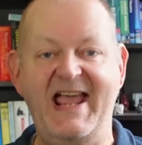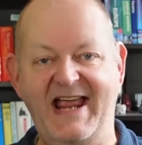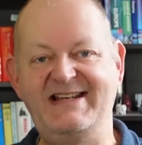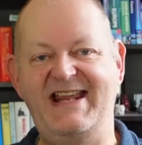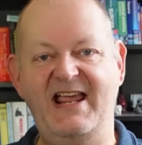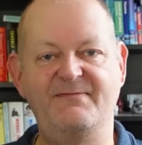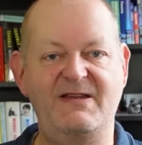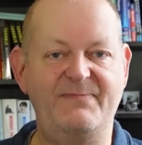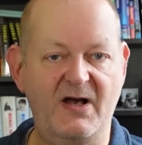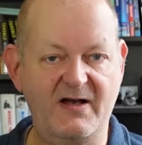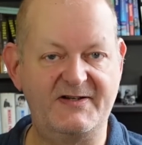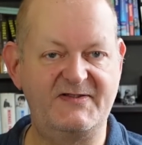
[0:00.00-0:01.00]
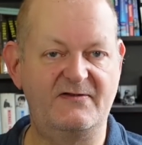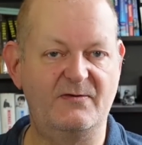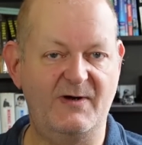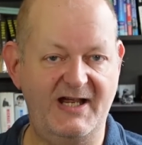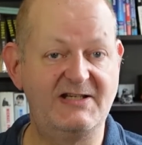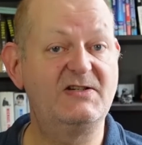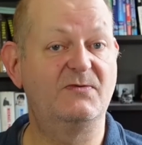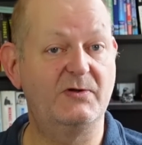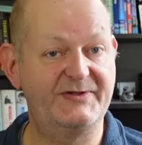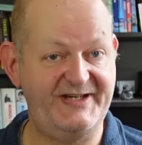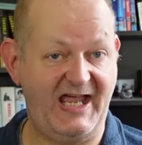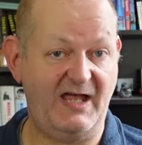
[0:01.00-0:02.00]
and get me part of the way
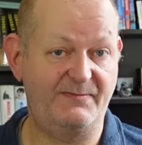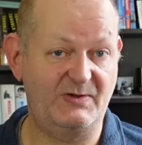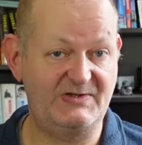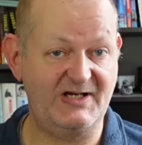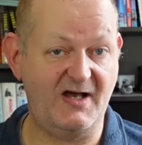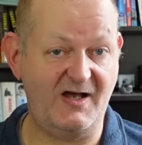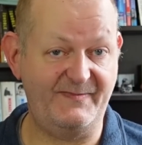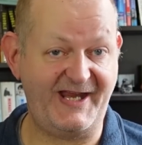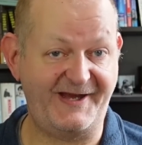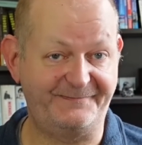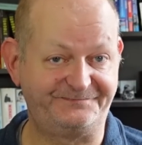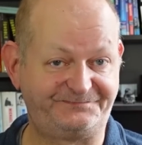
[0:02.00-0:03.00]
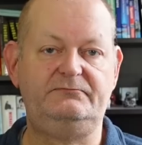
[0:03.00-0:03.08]
towards Abu Dhabi.